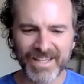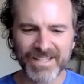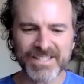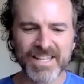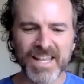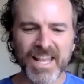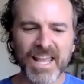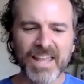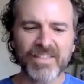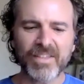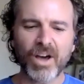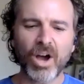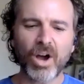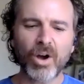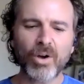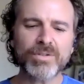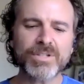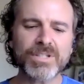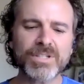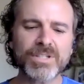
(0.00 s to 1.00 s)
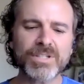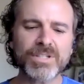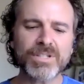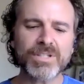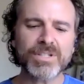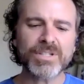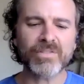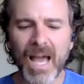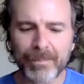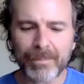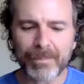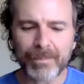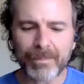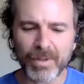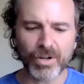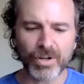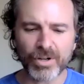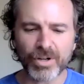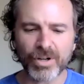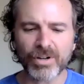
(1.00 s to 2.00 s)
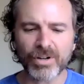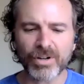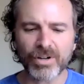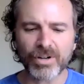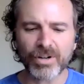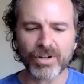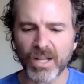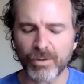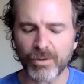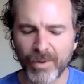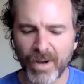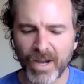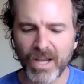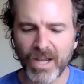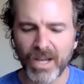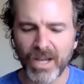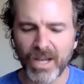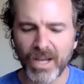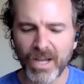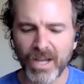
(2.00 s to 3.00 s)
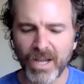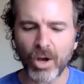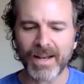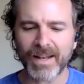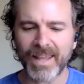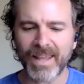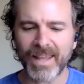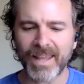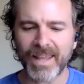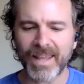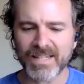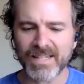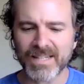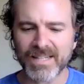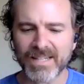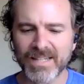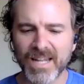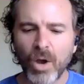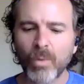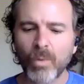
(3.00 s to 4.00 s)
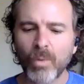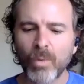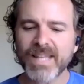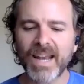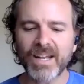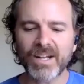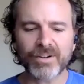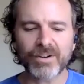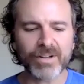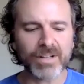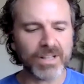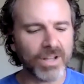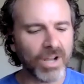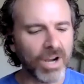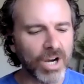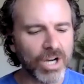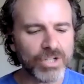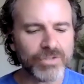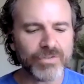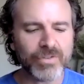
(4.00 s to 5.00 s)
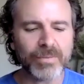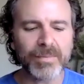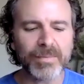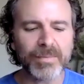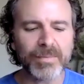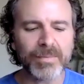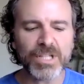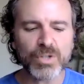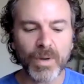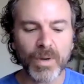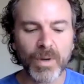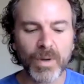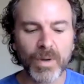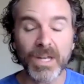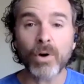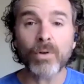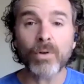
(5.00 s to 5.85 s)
the host of the popular Kurt Vonnegut radio podcast, was the editor-at-large for McSweeney's for over